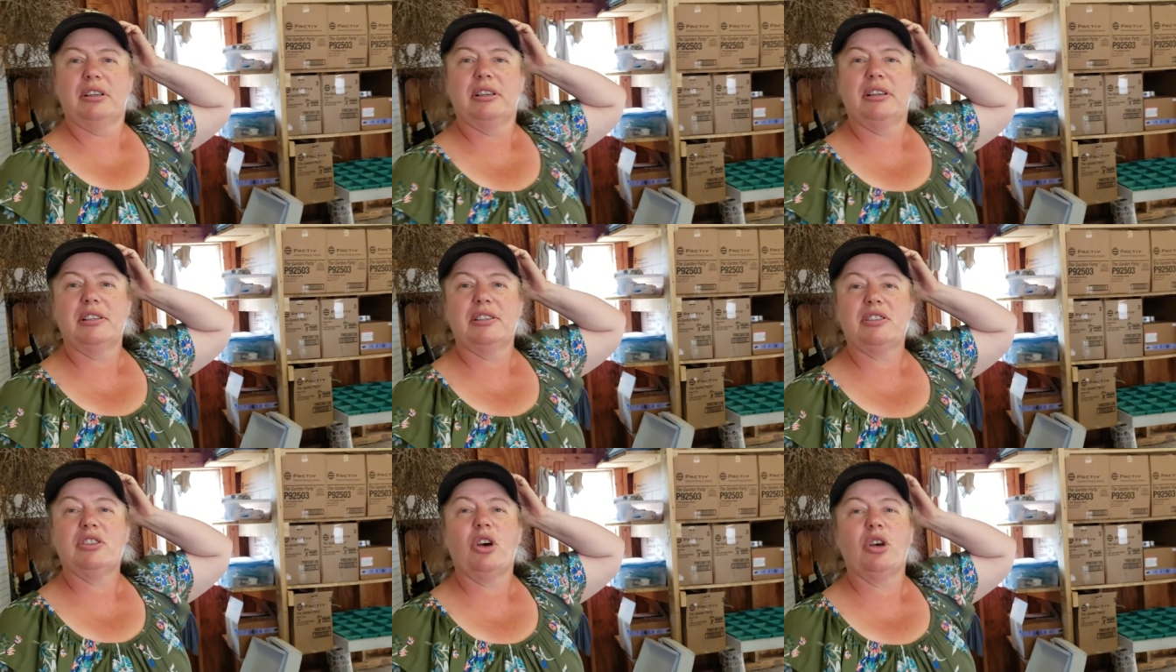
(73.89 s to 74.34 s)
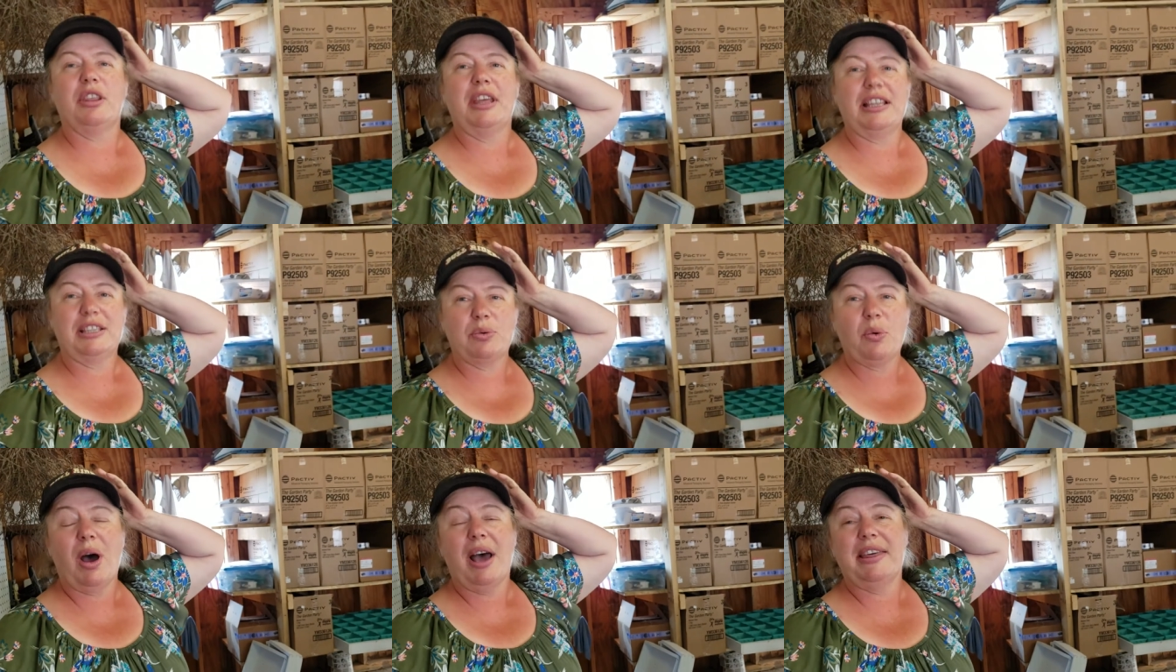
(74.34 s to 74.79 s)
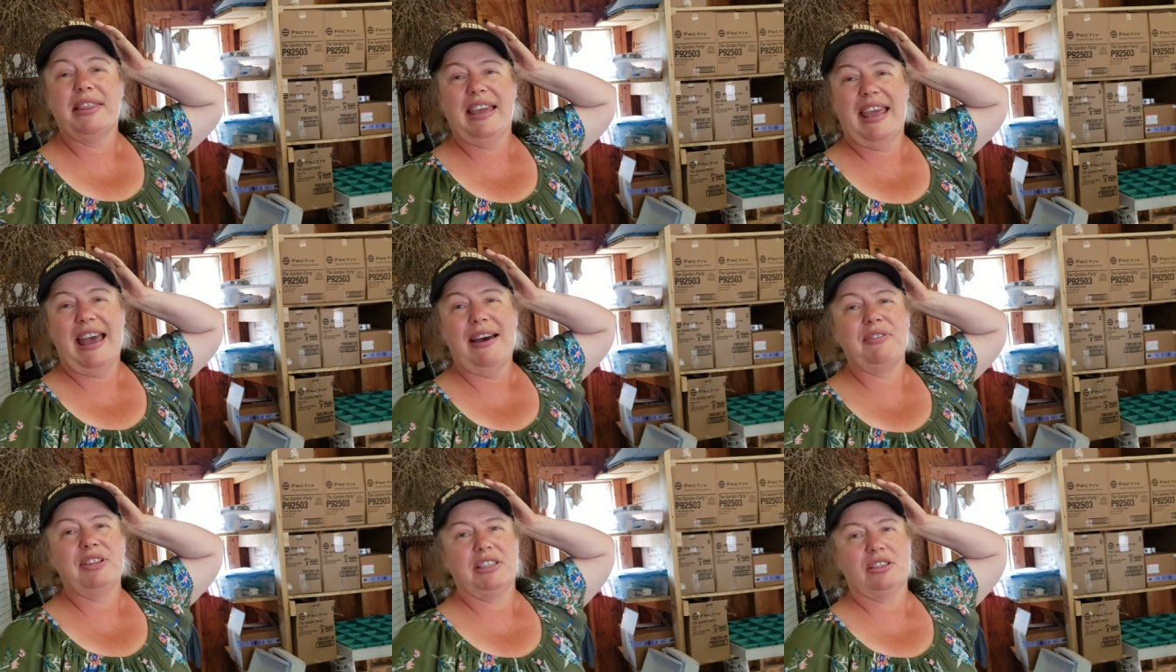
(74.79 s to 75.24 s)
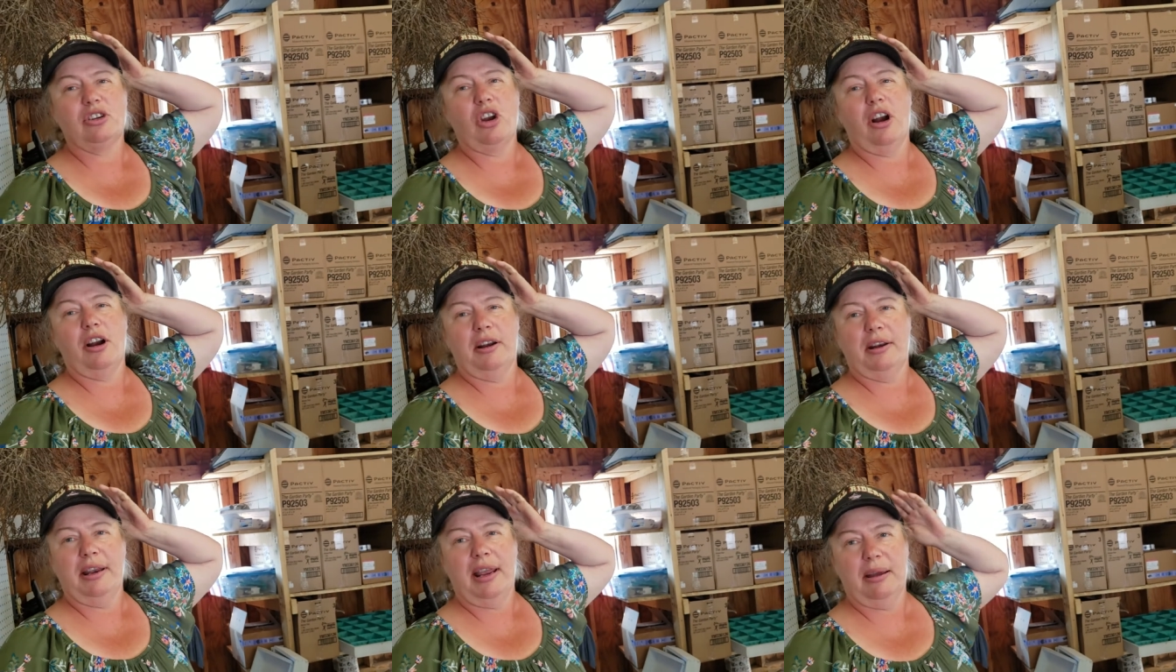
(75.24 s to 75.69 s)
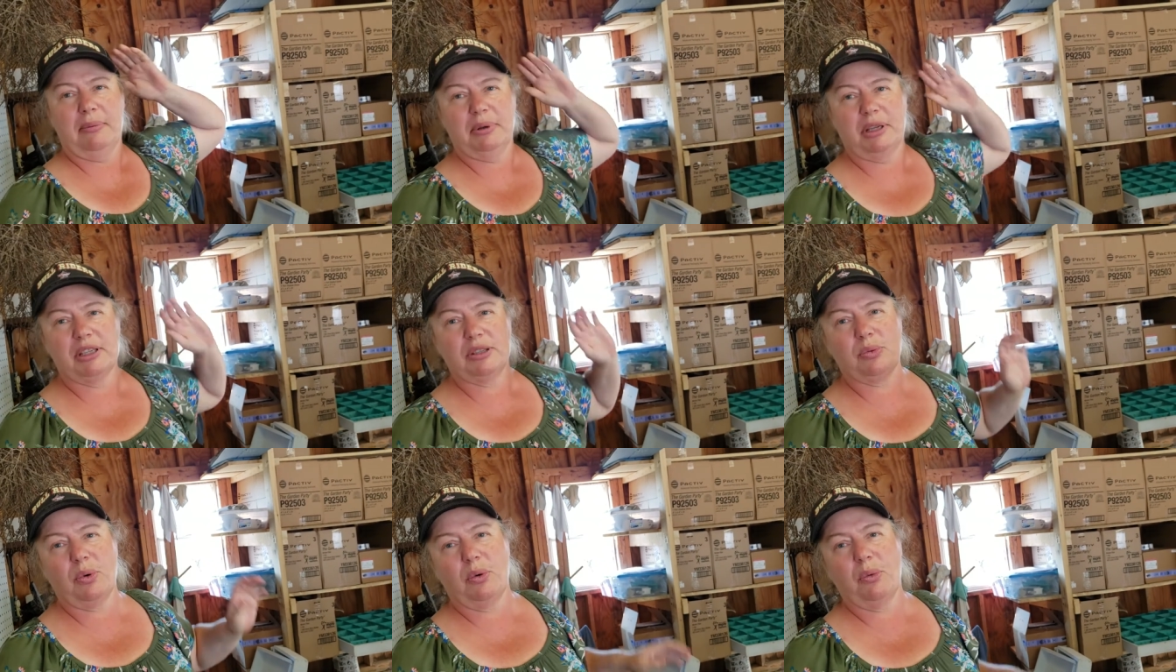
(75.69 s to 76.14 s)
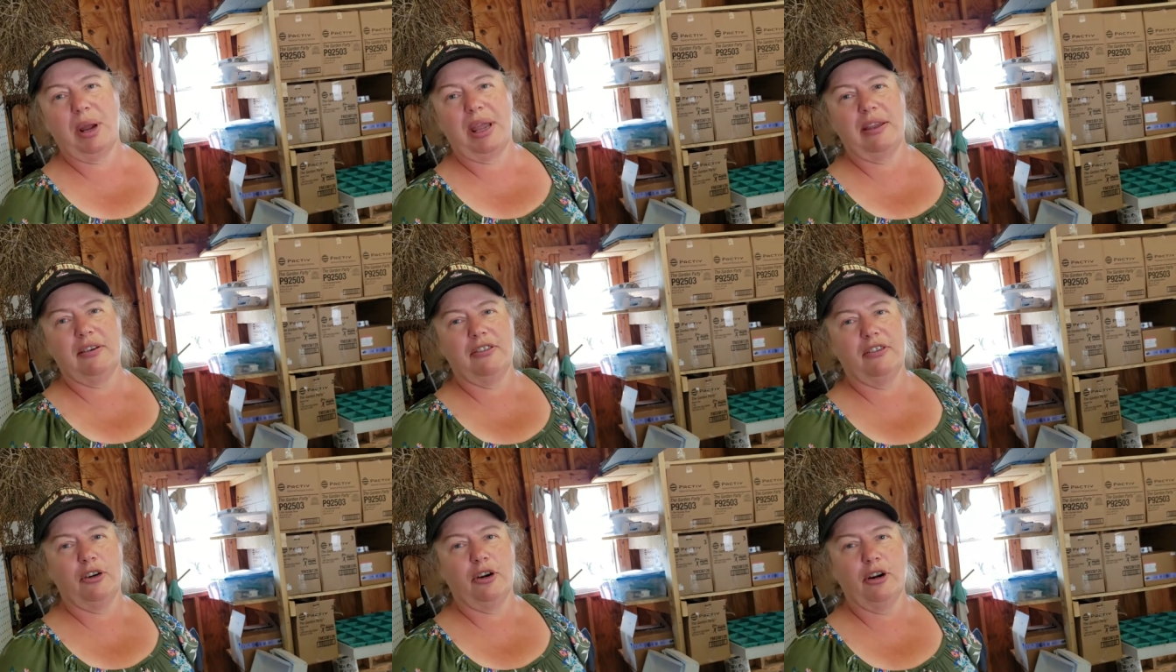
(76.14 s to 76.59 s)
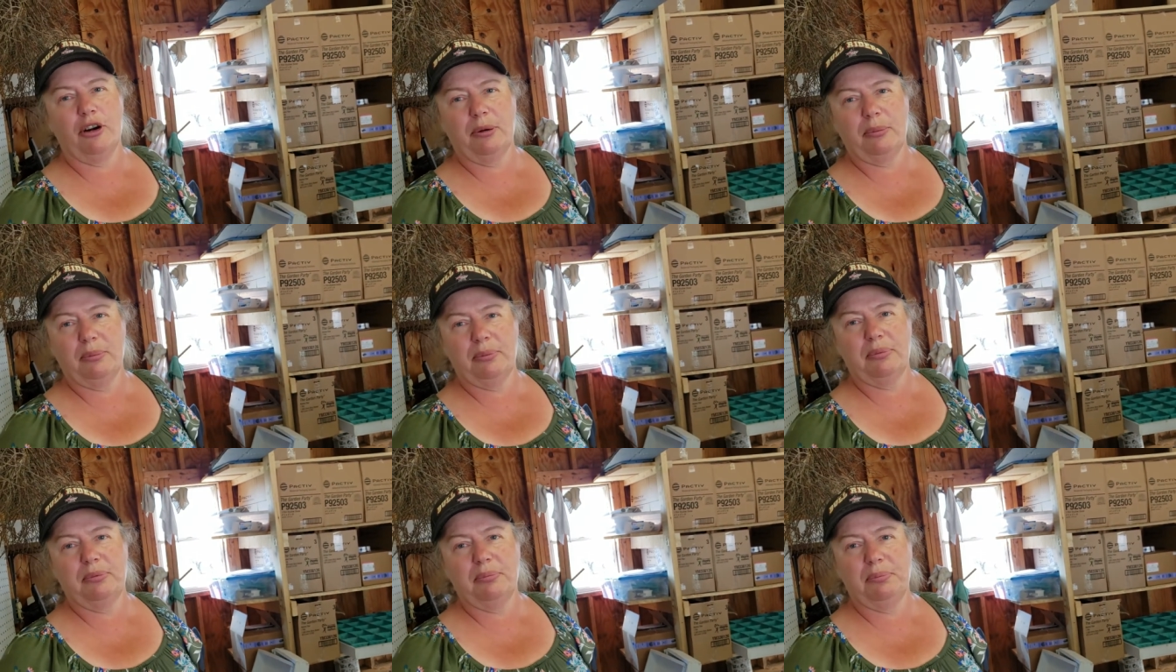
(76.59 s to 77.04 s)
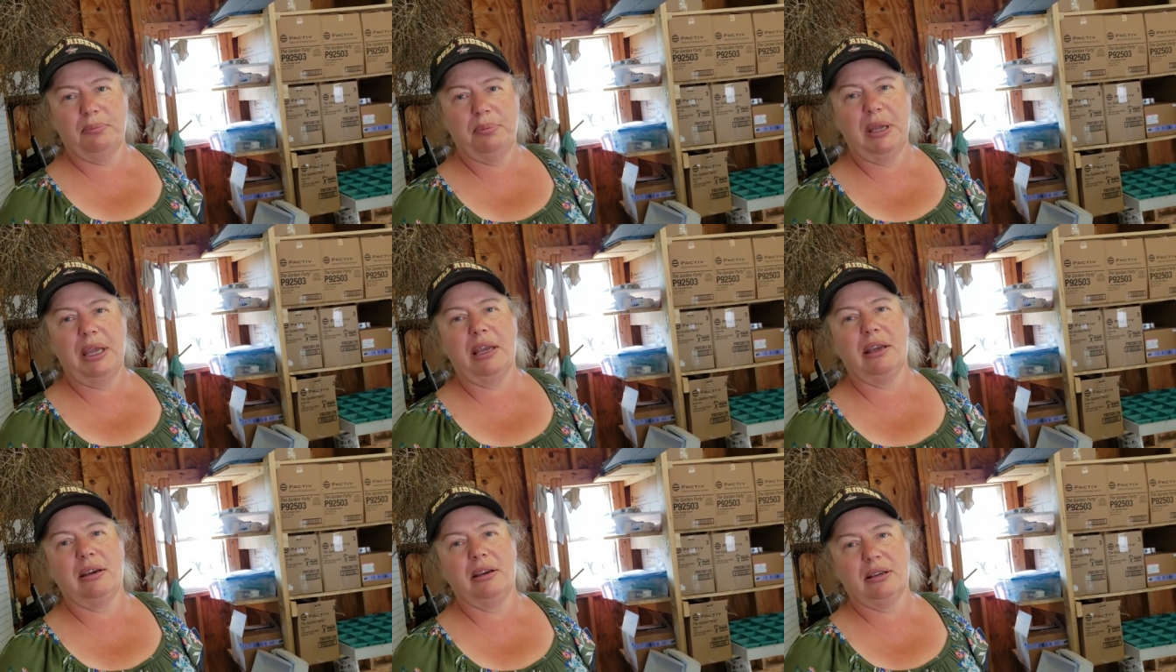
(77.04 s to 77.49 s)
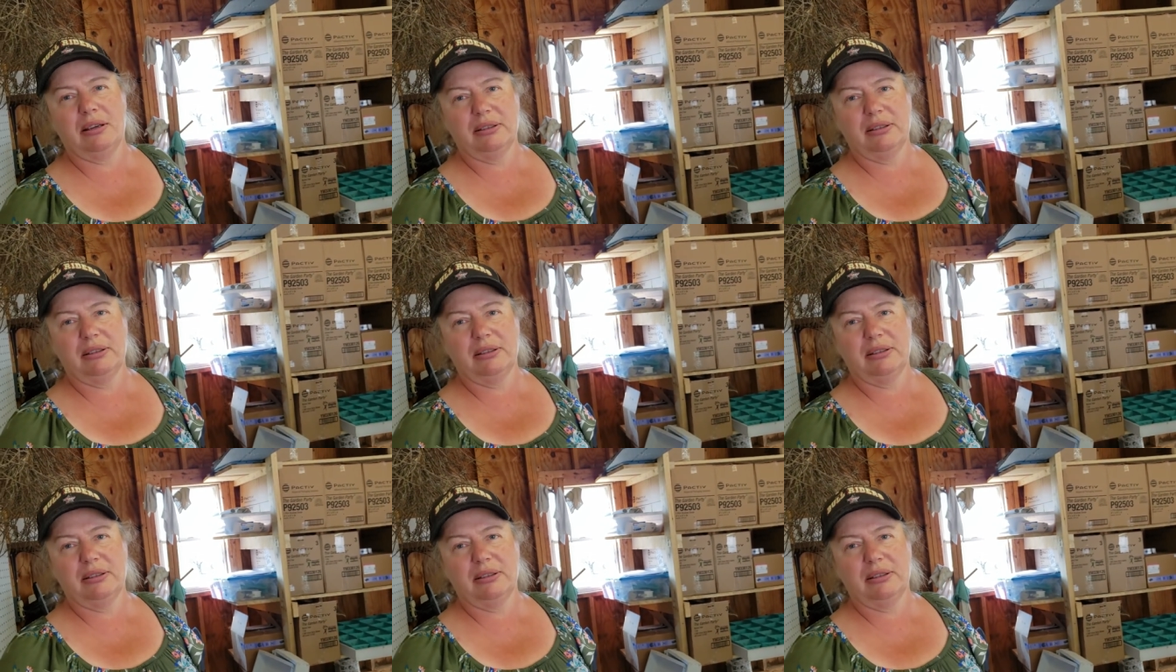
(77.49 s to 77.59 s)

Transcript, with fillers: Oh, it so is. That's why okay. they haven't started yet because we're waiting for peak